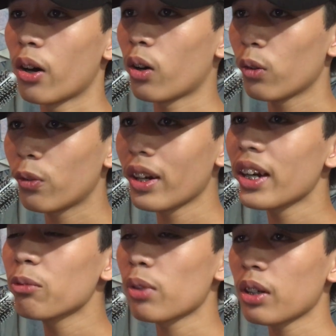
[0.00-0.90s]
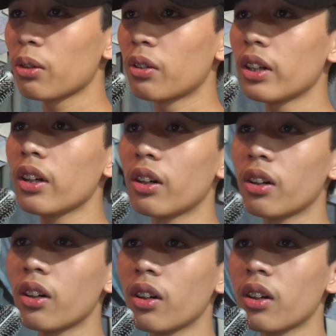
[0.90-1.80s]
Of when we were
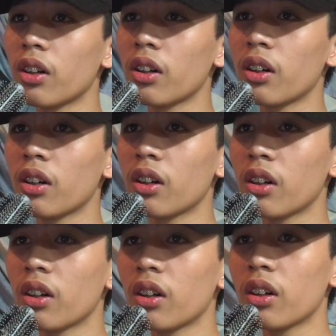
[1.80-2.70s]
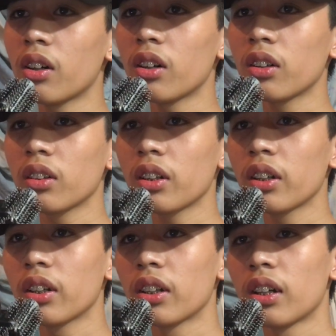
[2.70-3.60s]
young
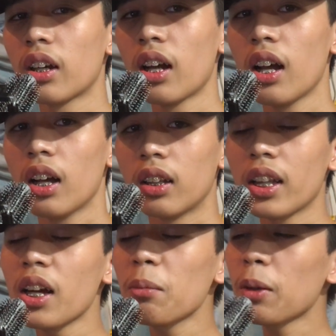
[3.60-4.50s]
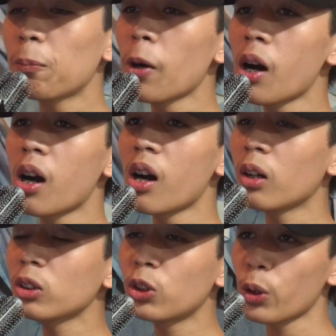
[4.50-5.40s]
Let me pause
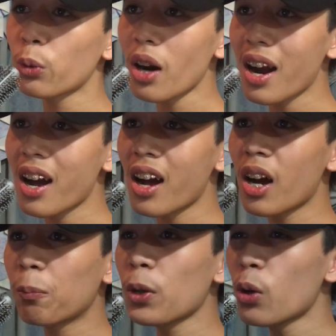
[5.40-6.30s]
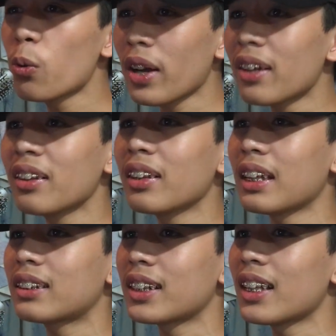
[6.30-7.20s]
to grab you in
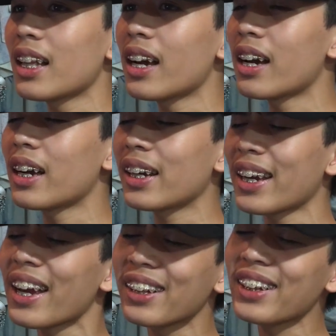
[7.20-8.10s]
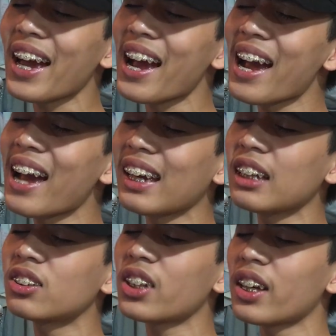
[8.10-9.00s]
this light in
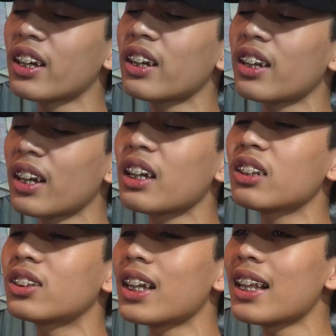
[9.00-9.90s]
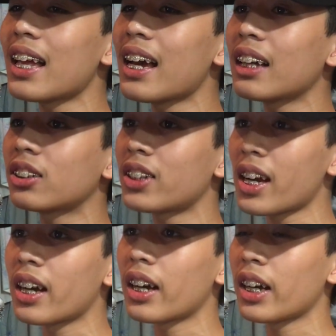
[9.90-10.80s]
case it is the last
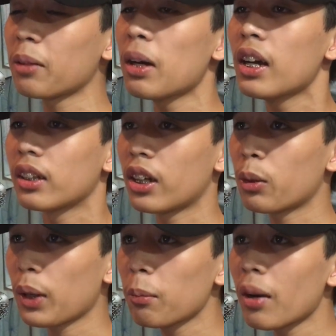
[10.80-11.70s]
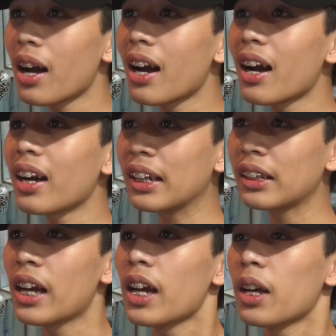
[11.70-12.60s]
time that we might